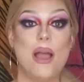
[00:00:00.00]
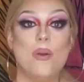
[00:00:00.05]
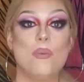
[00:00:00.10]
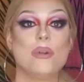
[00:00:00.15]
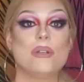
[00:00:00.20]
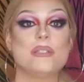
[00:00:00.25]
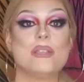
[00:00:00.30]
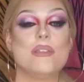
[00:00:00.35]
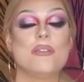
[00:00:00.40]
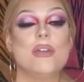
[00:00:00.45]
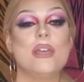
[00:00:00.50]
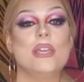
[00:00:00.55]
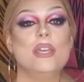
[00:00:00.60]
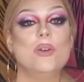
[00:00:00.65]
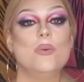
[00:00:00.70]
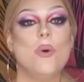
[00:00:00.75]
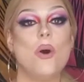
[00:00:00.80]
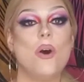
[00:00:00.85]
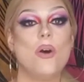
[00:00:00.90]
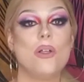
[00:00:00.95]
I want to
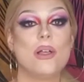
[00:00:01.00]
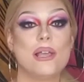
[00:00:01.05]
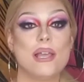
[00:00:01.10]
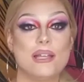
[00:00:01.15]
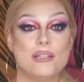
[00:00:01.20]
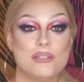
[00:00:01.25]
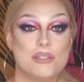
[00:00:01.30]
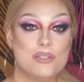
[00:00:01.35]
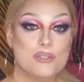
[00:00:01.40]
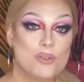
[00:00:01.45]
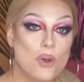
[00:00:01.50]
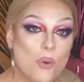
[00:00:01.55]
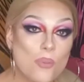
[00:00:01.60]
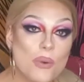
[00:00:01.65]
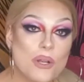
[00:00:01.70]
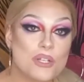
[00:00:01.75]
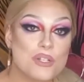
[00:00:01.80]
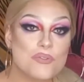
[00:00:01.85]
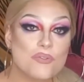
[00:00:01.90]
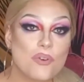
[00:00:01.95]
thank you all again so
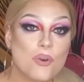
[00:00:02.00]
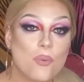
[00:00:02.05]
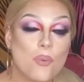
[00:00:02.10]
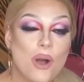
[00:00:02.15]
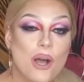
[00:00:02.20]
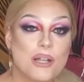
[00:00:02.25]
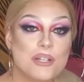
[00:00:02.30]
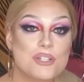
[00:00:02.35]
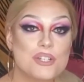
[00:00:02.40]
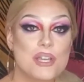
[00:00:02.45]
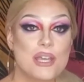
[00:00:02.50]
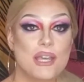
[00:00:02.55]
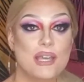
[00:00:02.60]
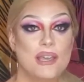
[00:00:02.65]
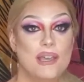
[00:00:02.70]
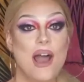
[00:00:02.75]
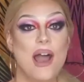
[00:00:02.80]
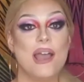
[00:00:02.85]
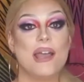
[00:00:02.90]
much for watching.